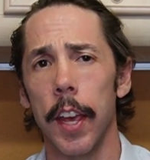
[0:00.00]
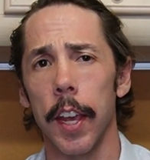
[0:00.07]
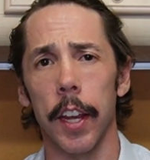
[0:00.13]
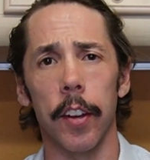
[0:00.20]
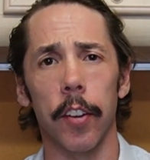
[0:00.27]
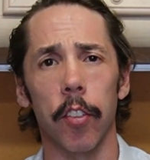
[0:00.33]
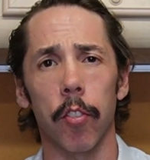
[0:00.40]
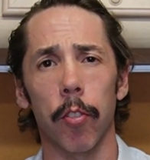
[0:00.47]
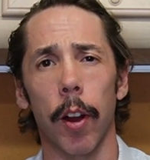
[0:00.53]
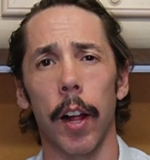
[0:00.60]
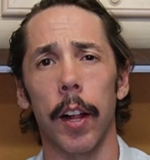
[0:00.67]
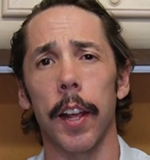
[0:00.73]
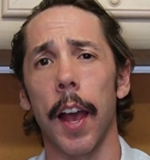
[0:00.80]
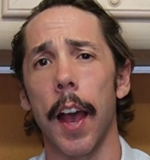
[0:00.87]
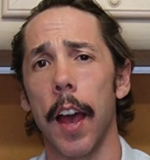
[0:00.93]
in
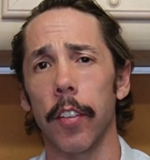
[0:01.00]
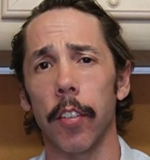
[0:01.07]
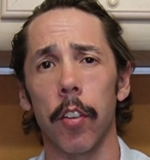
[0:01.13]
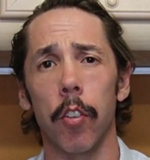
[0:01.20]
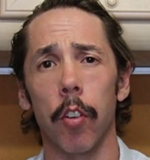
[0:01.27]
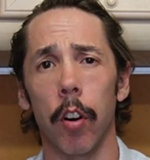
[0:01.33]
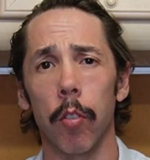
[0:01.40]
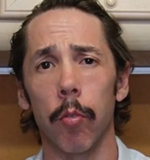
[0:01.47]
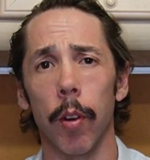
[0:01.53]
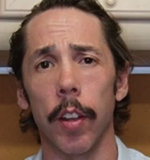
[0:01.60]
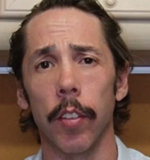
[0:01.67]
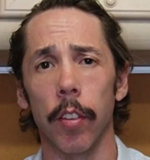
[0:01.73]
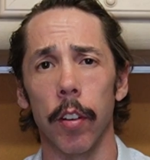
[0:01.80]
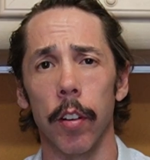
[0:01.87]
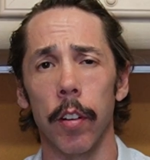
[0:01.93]
Australia as a
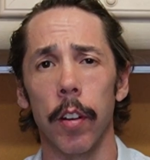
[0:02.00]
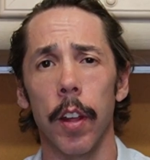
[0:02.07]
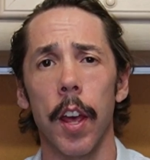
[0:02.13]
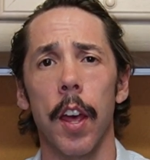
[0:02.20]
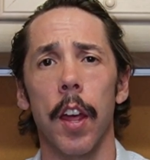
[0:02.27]
non-resident,